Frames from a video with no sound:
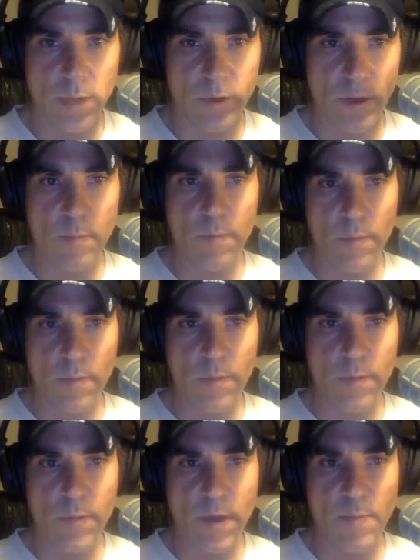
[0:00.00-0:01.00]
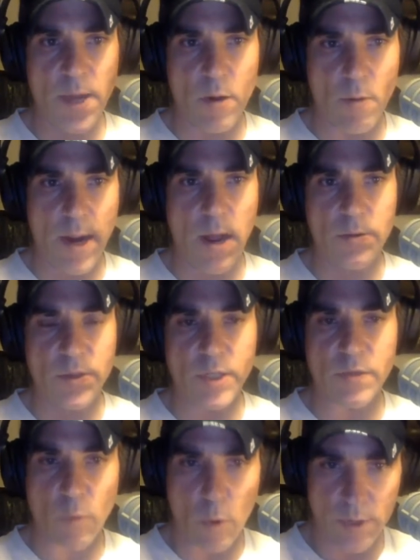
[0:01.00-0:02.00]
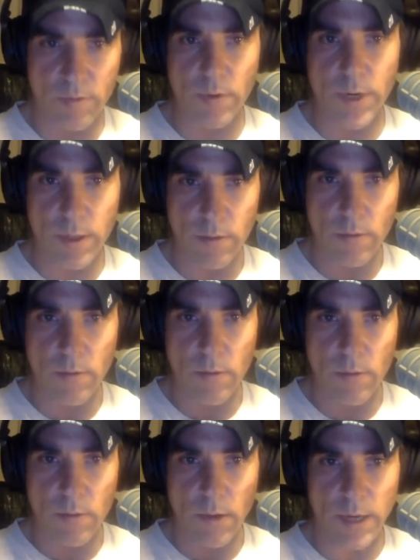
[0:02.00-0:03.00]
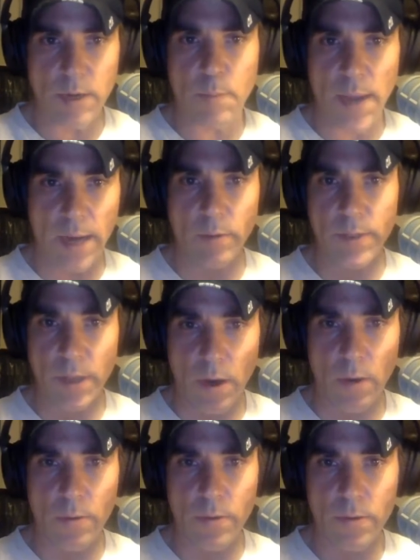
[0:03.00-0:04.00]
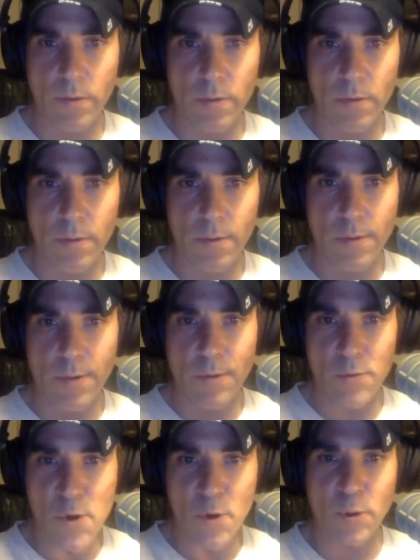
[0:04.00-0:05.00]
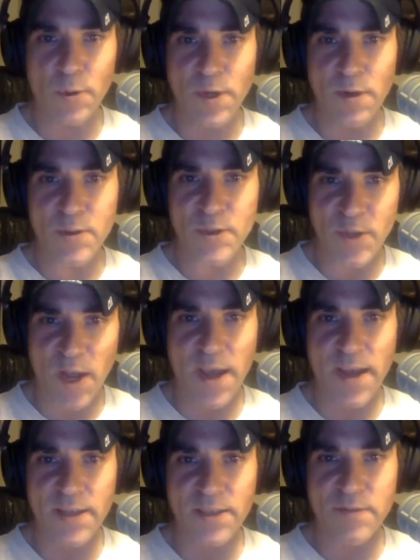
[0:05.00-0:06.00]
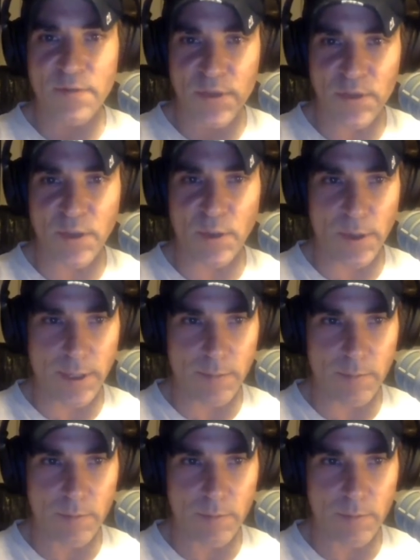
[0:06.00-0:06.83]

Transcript: they they've been around since 43, independently owned nuclear science facility.